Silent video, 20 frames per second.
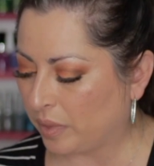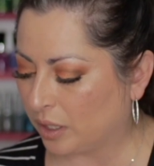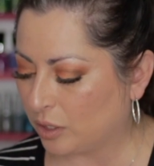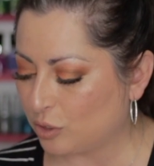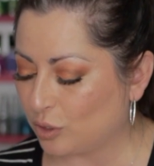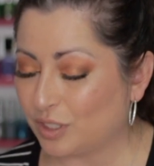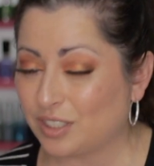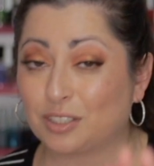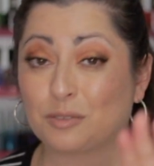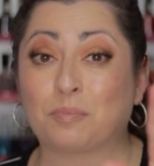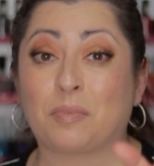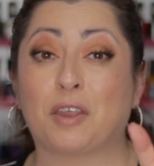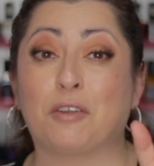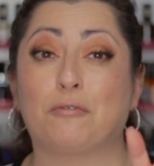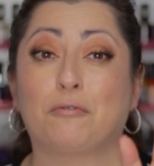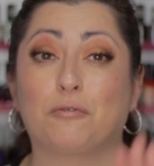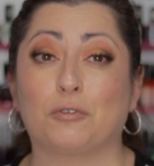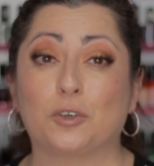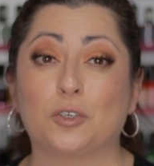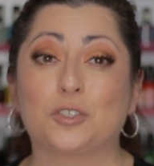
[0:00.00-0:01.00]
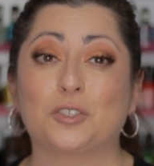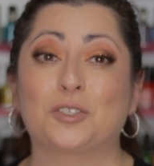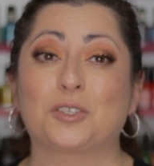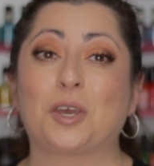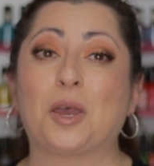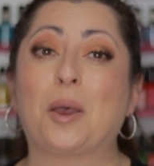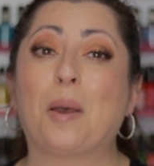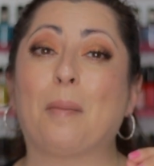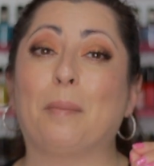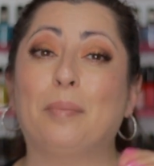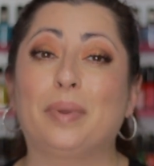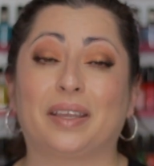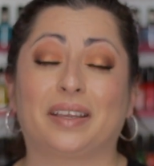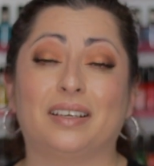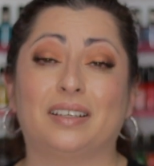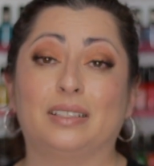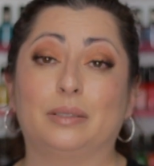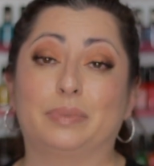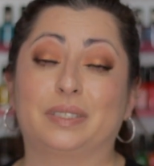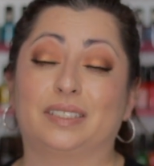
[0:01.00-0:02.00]
So it's my first
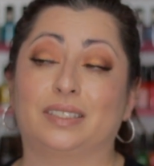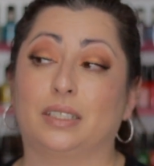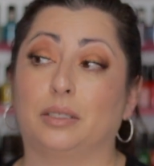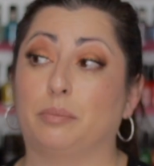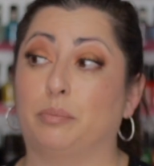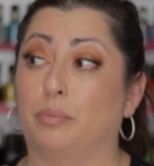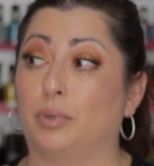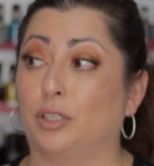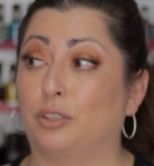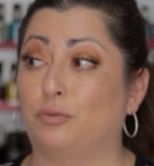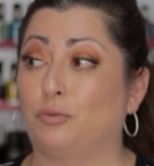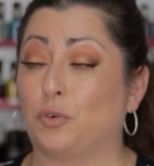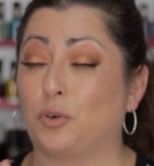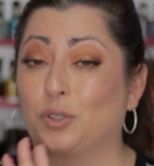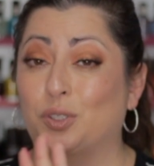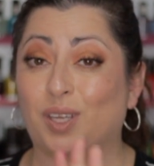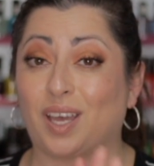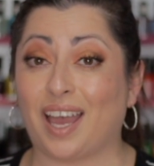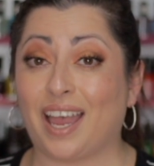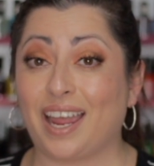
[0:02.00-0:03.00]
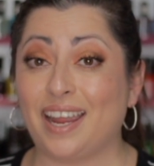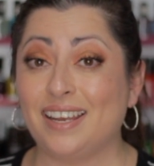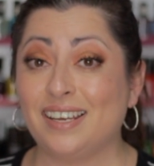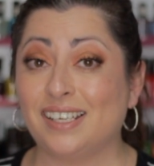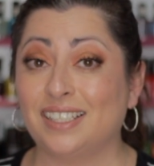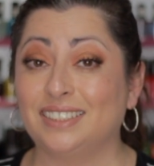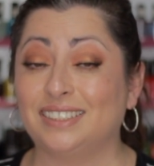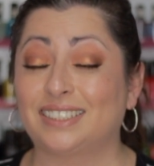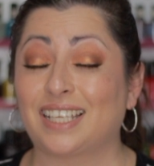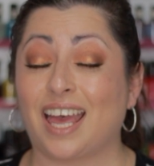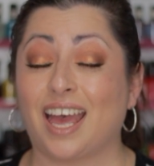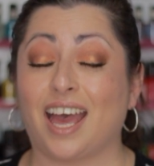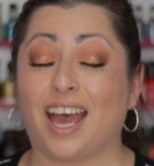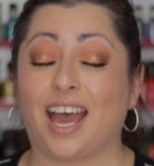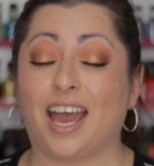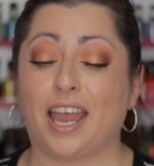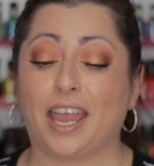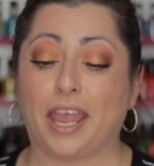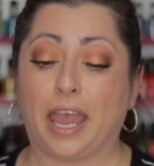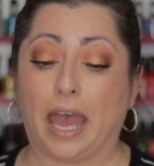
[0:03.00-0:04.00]
Becca lipstick, but for the highlights
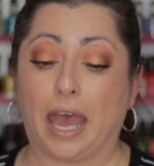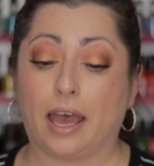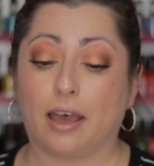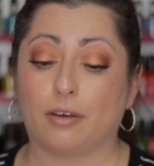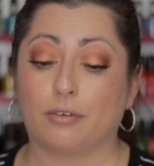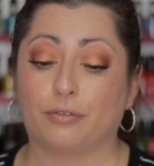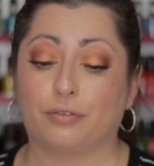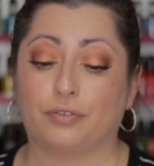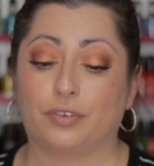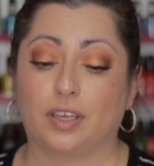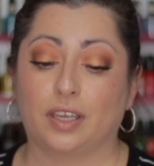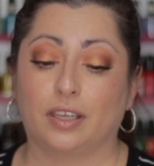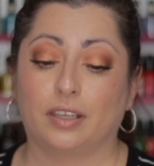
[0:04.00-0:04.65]
I have